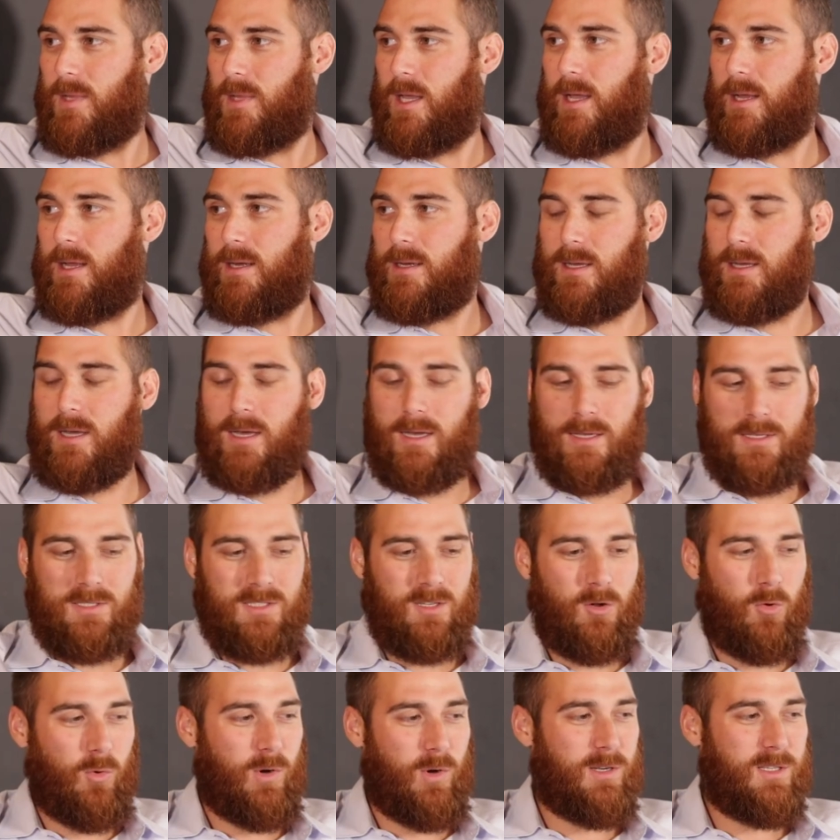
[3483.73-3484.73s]
And
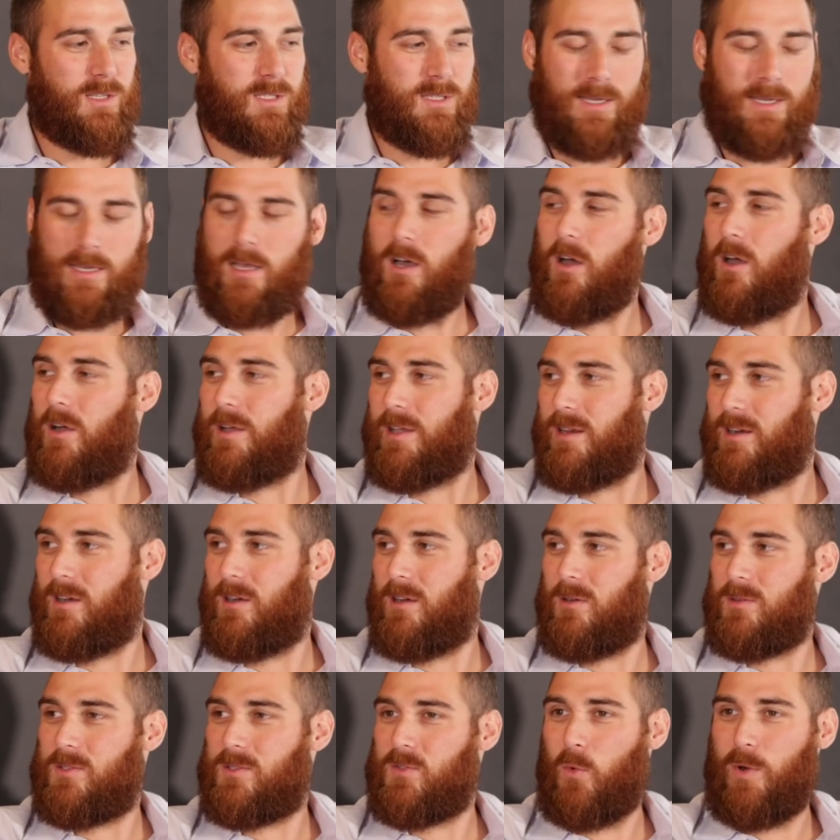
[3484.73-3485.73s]
so we're just like, oh, you
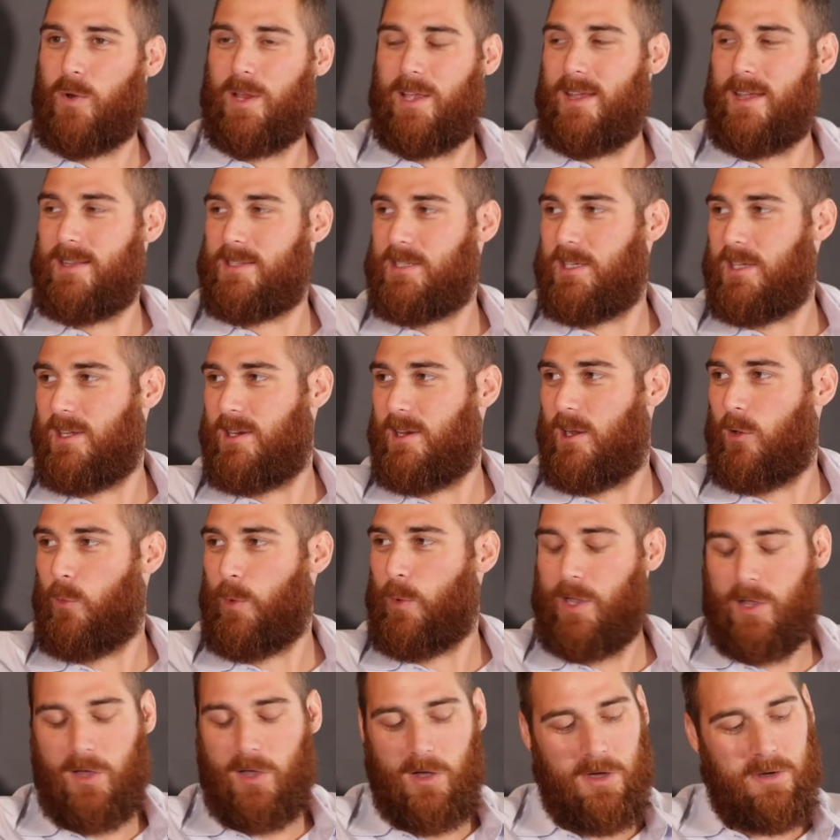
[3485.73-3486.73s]
know, 2018, here
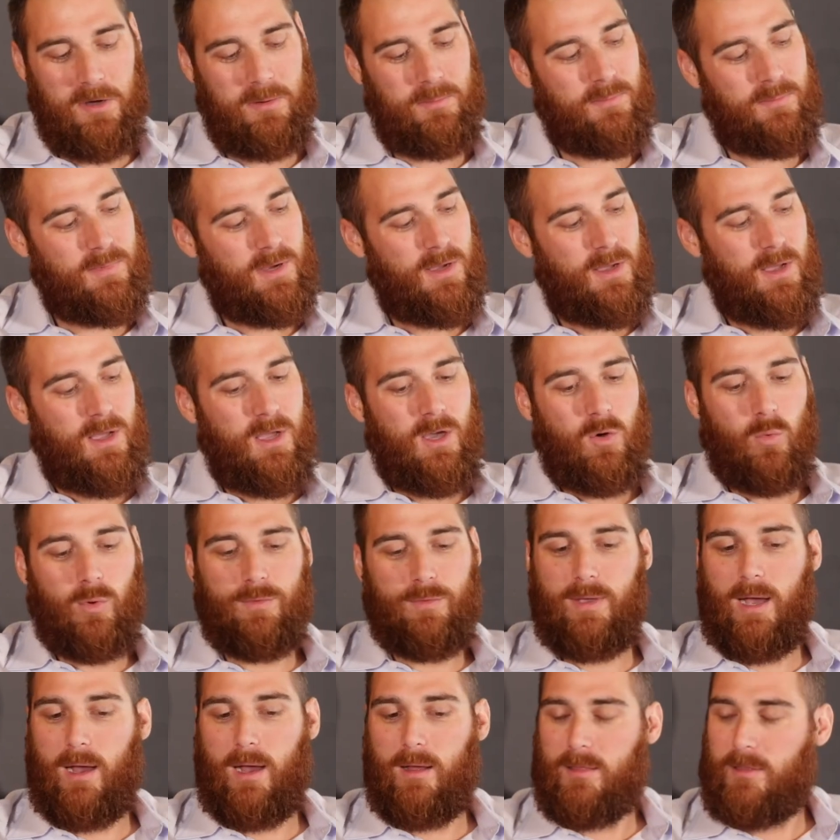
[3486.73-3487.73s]
we come.
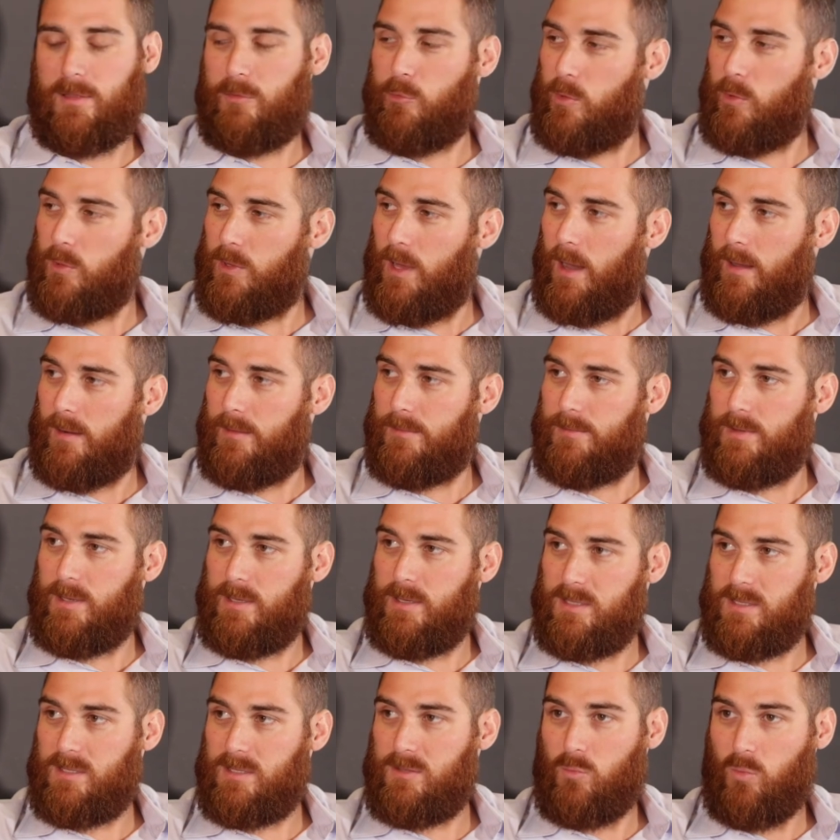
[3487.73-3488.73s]
We've gotten through a lot of
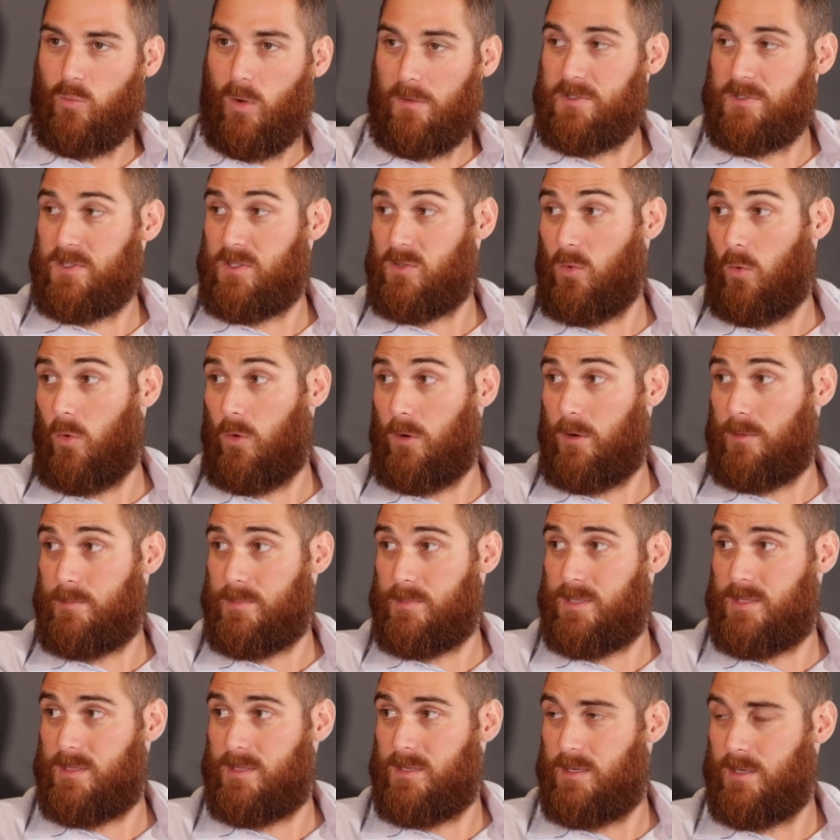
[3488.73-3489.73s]
these rough
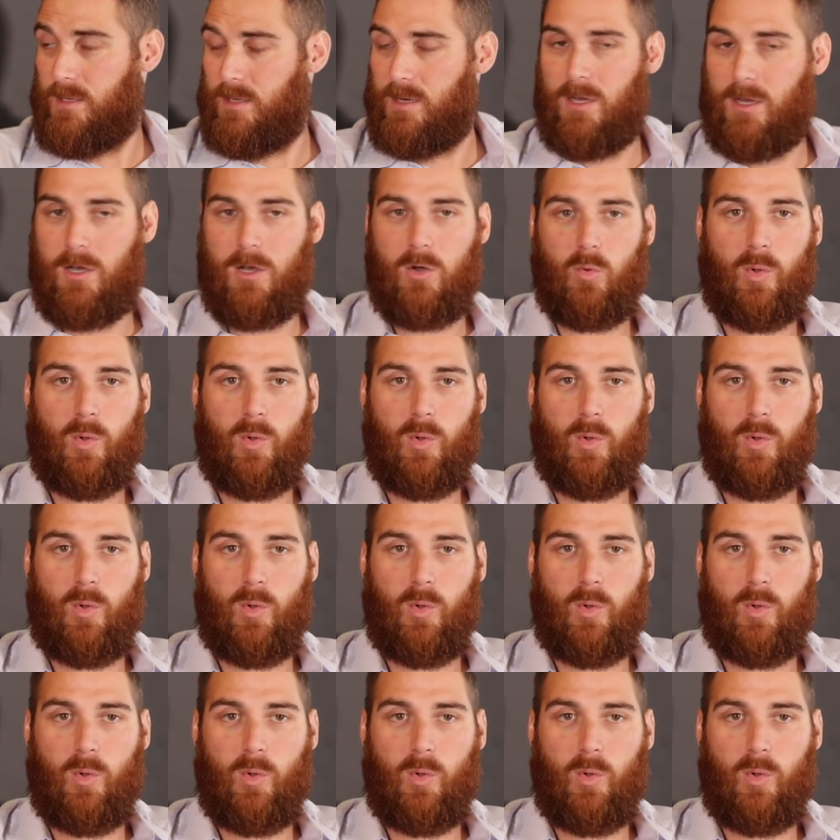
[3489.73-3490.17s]
storms, you know.